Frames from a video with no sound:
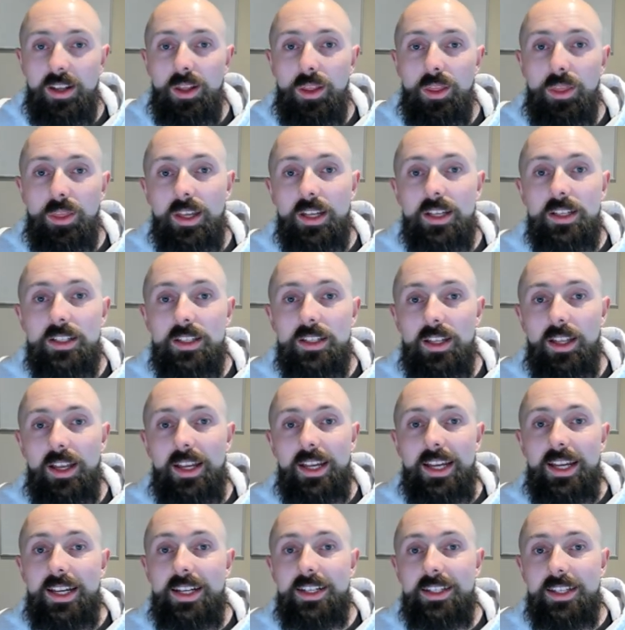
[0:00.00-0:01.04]
Things like
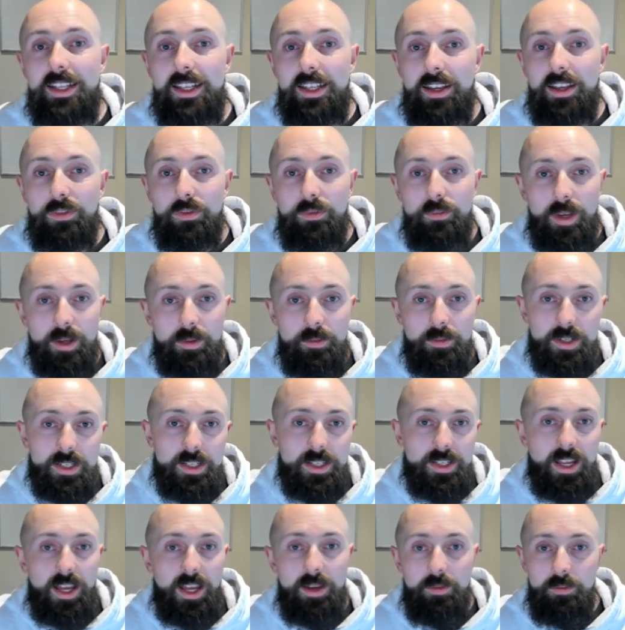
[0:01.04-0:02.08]
ETF member
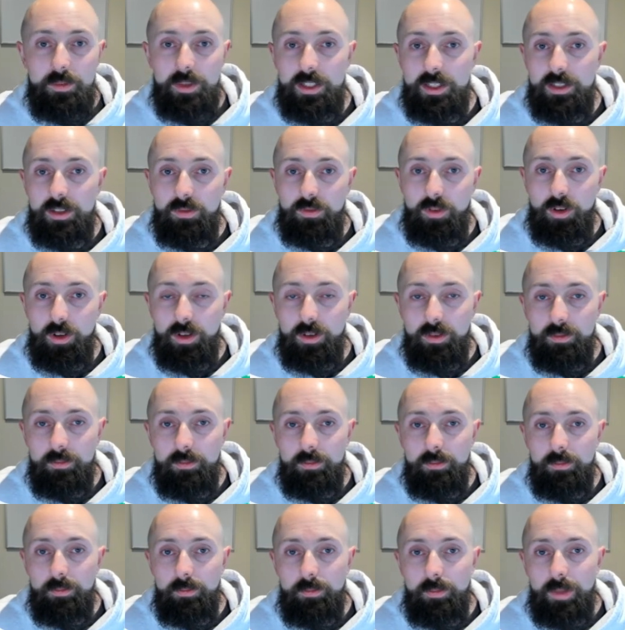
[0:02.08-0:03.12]
statements have got to
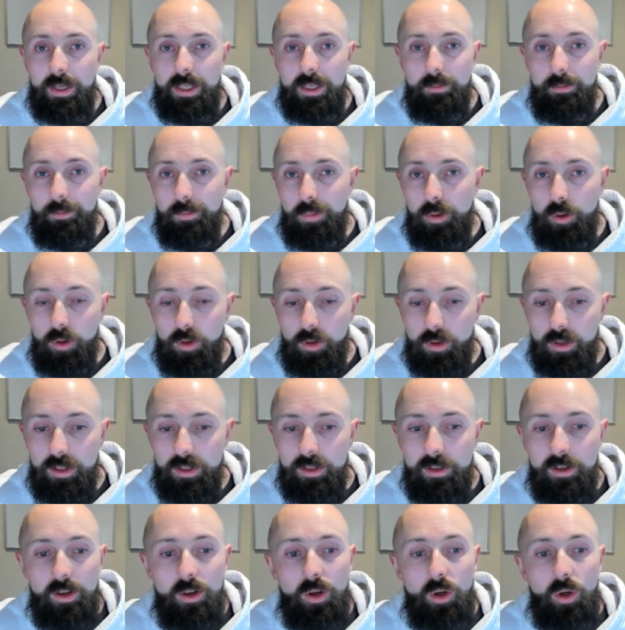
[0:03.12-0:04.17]
be imported.